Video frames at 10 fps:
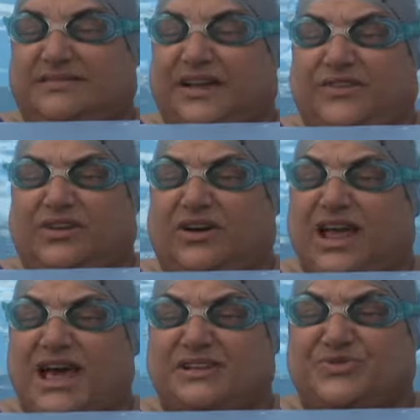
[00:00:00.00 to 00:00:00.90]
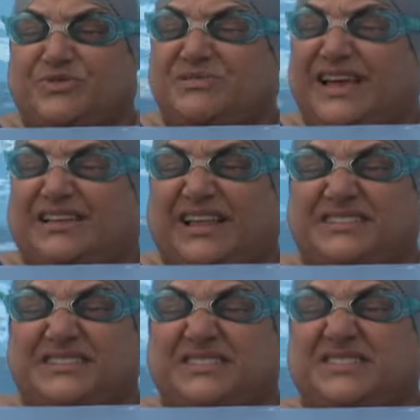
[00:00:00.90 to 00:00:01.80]
If you don't know how to swim, take
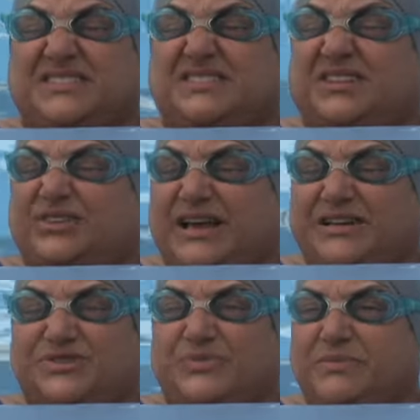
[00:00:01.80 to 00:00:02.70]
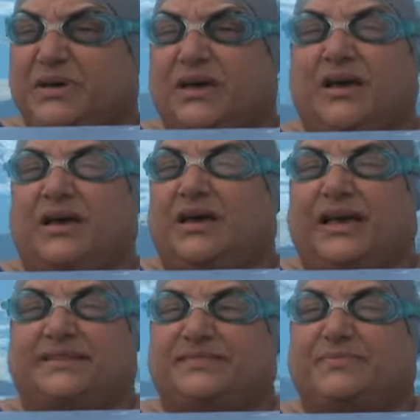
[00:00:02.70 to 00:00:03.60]
lessons and learn how to swim.
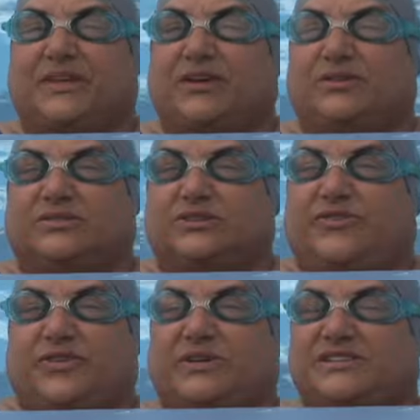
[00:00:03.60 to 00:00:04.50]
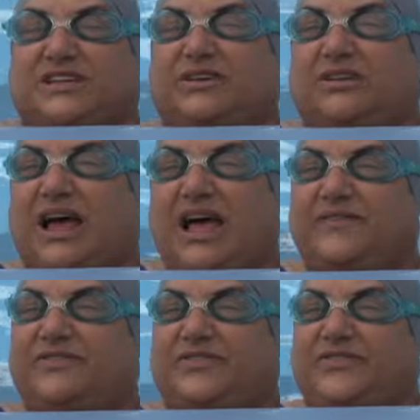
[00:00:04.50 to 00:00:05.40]
It's something you'll do for the rest of your life,
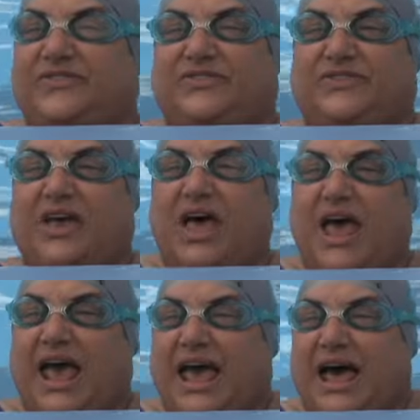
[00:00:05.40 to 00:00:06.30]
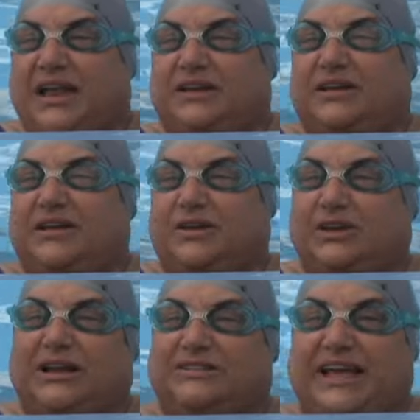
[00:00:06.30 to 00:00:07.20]
and
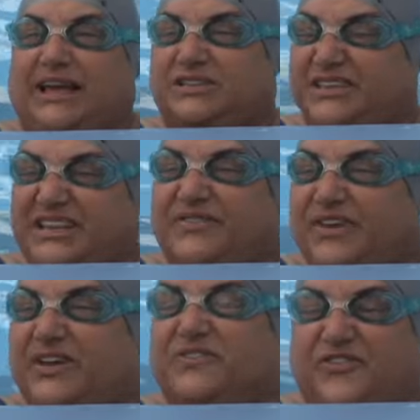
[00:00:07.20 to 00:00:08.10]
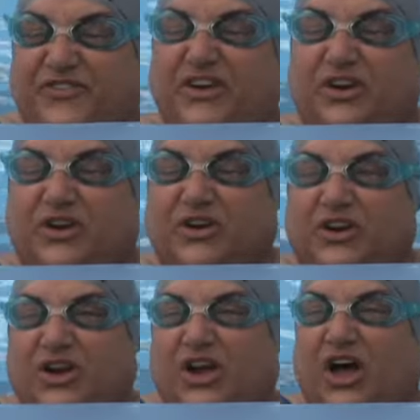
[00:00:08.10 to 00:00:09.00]
it'll take a significant fear
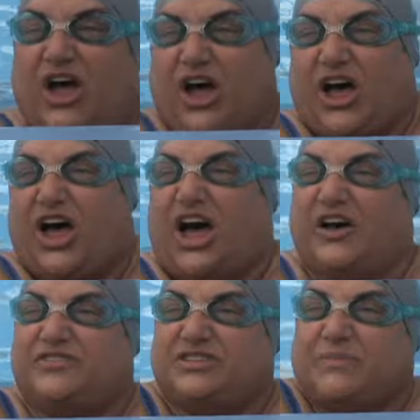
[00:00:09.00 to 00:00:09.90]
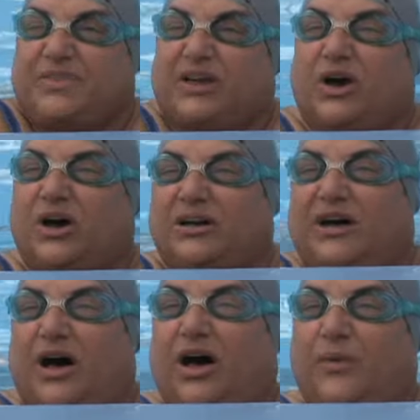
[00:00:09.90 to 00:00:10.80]
of something
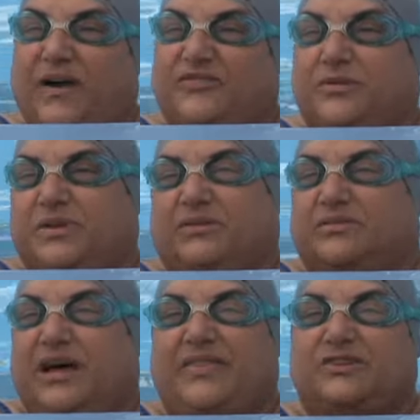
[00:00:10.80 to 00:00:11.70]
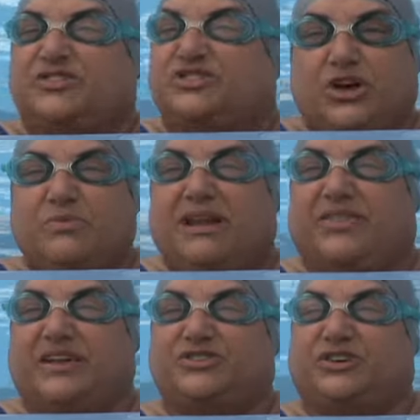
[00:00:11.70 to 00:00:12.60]
away from you. And there's so many
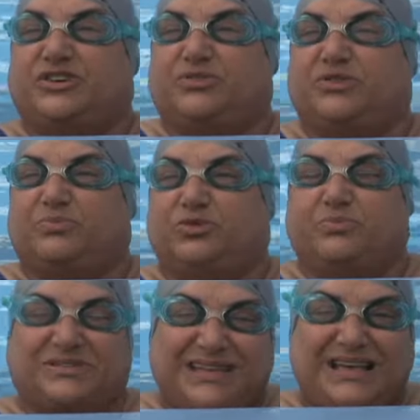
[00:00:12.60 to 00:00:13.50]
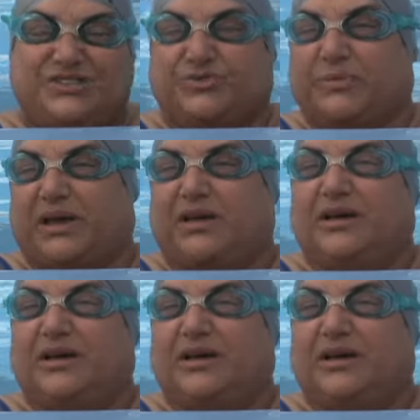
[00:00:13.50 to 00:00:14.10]
things you can do in the pool besides swimming.